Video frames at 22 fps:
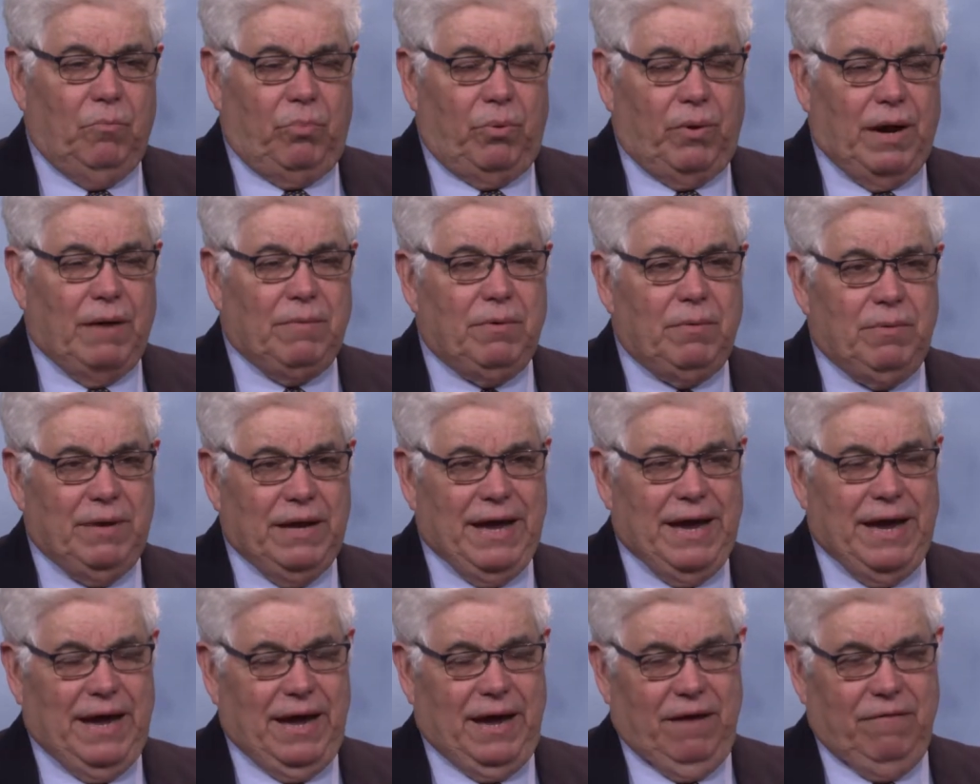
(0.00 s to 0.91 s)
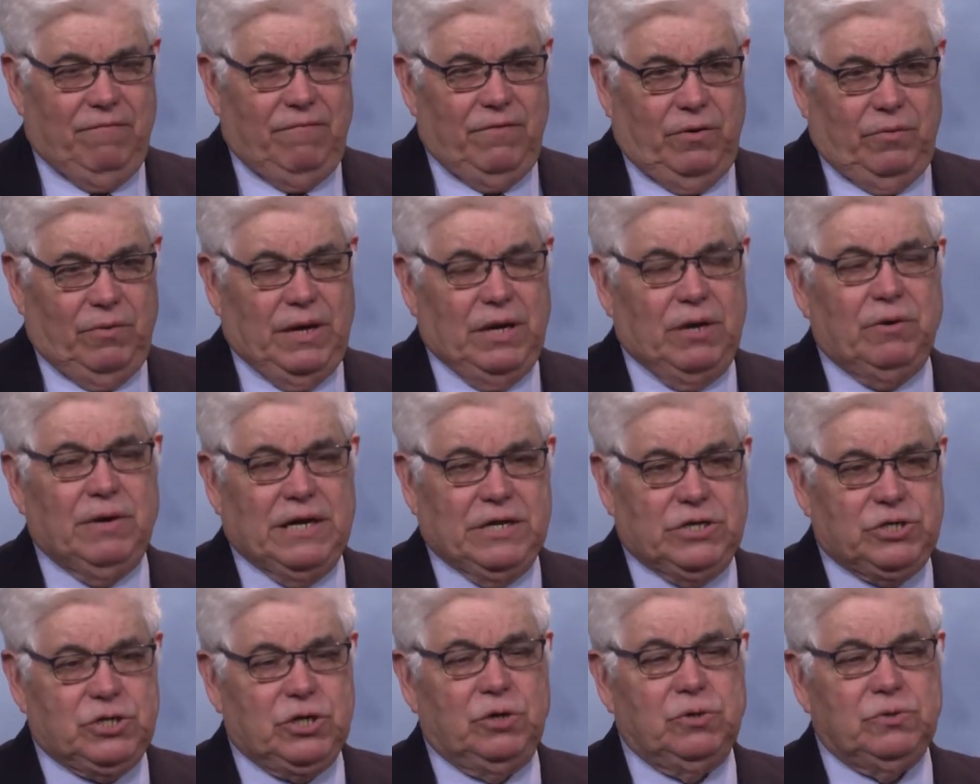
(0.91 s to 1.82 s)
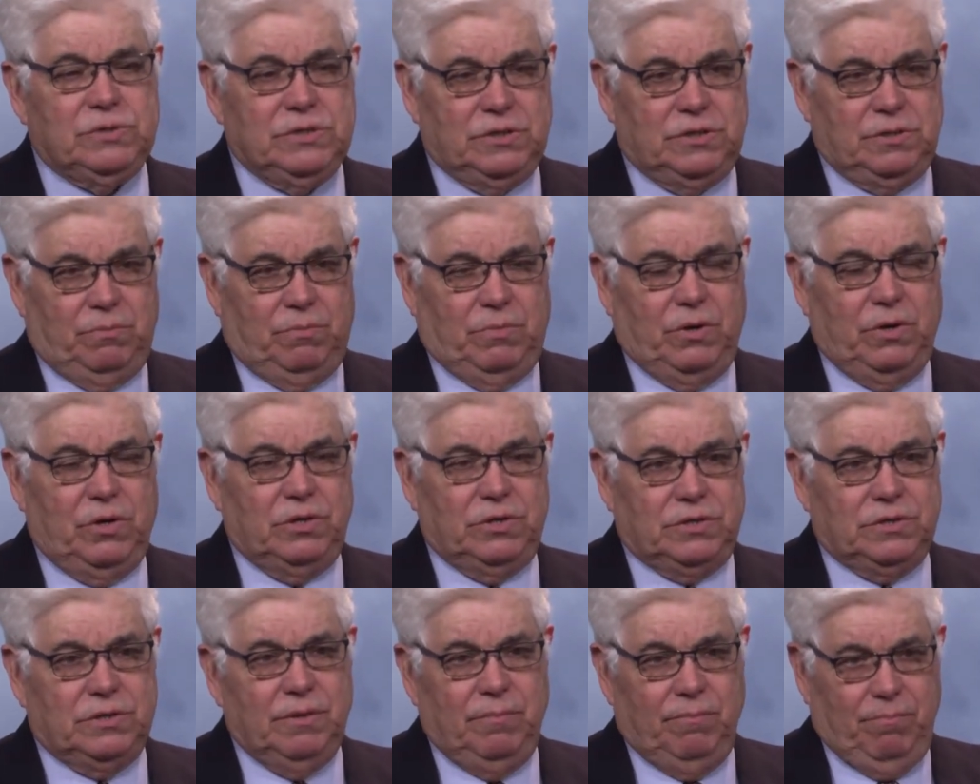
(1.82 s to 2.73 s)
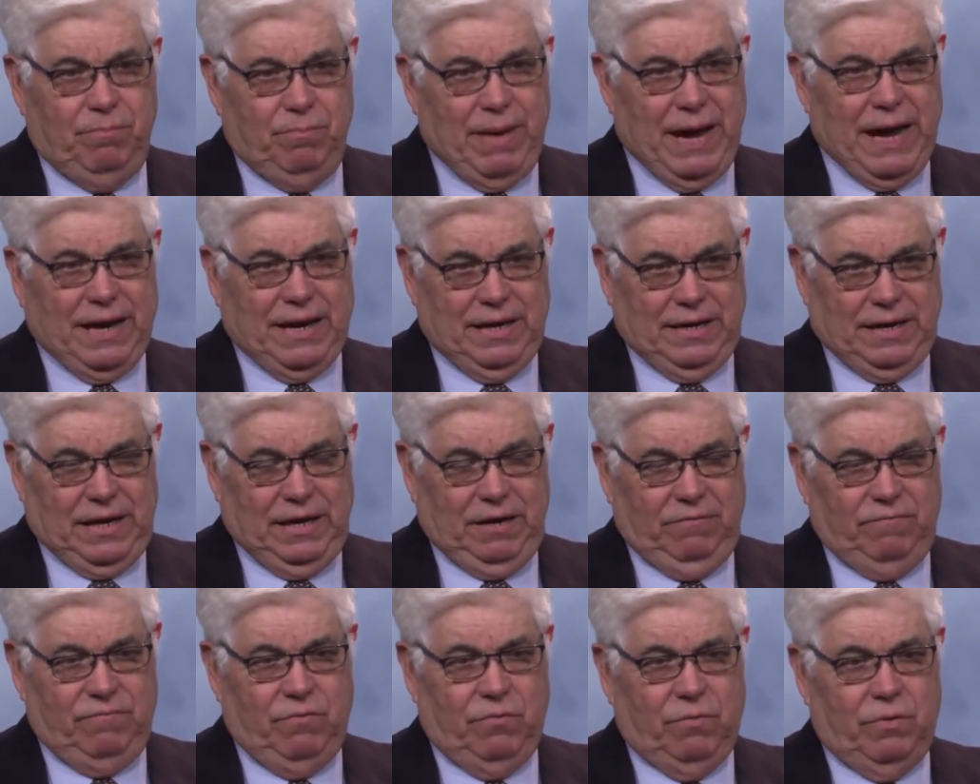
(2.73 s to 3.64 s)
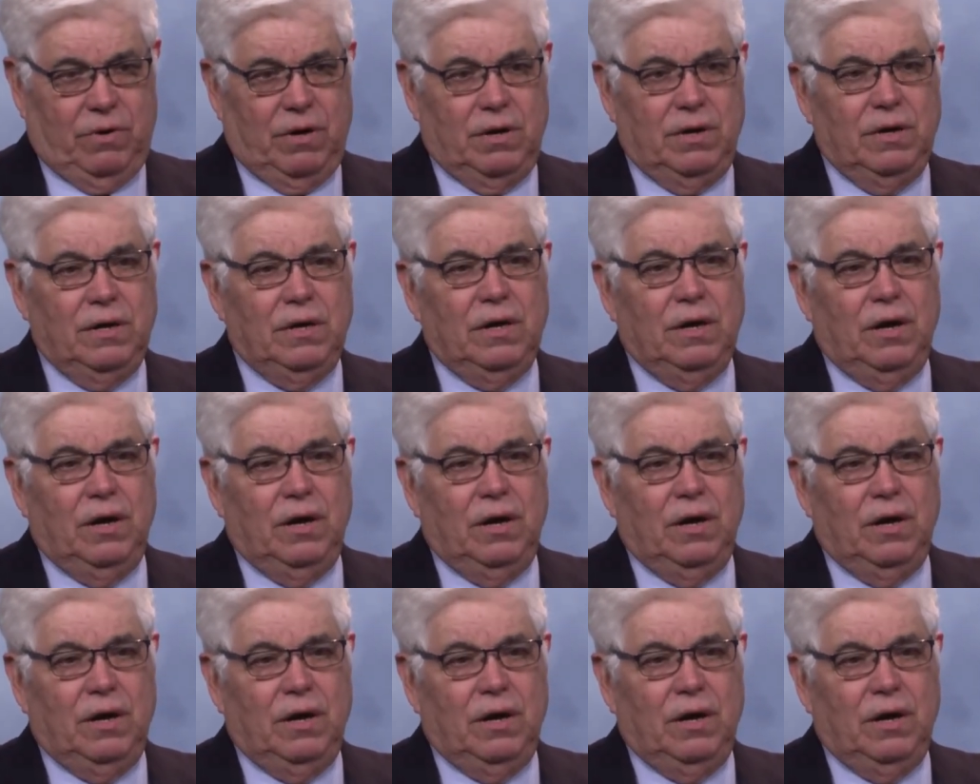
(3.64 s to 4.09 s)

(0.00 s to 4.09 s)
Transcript: Probably if Laredo had chosen to merge back in 84,